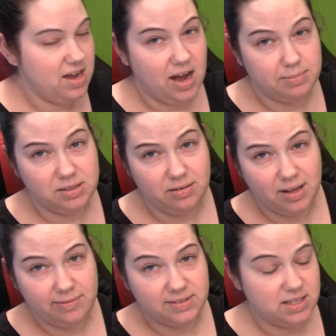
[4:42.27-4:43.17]
absolutely
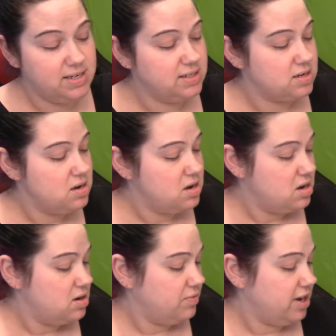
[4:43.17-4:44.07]
loves these.
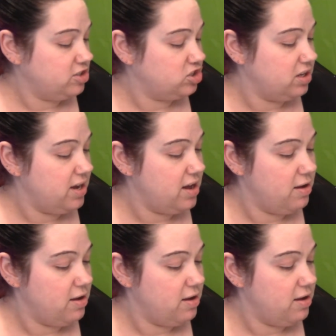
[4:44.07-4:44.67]
We actually